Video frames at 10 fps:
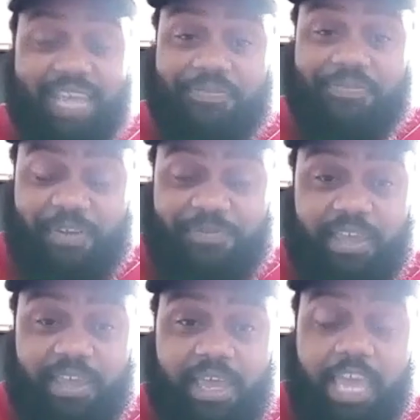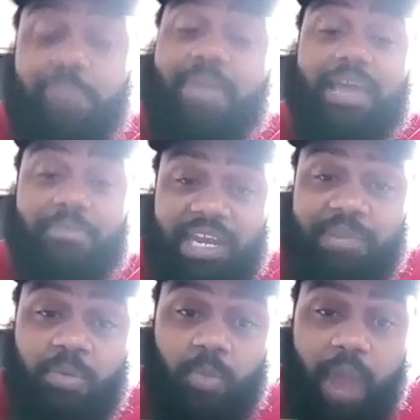750, he make
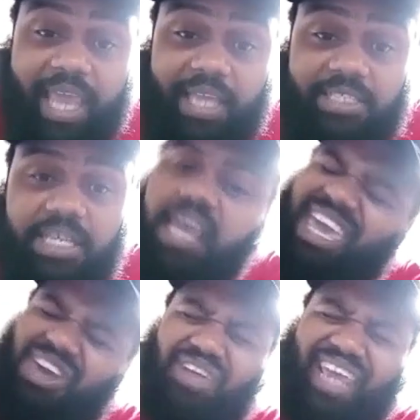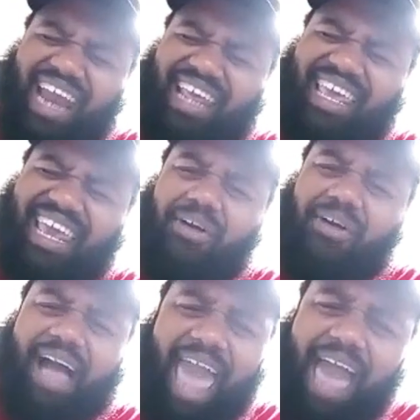minimum wage, he only gotta kick out
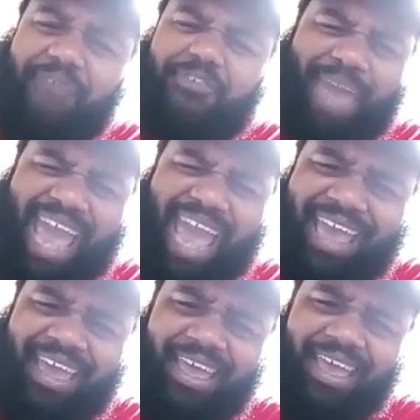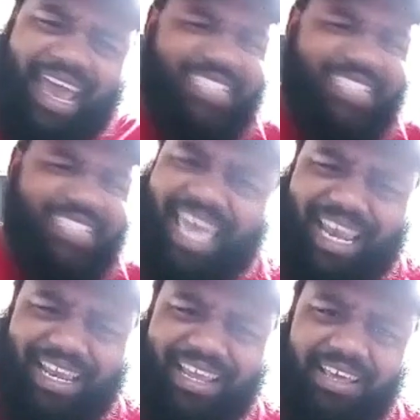a half a man, and that's it?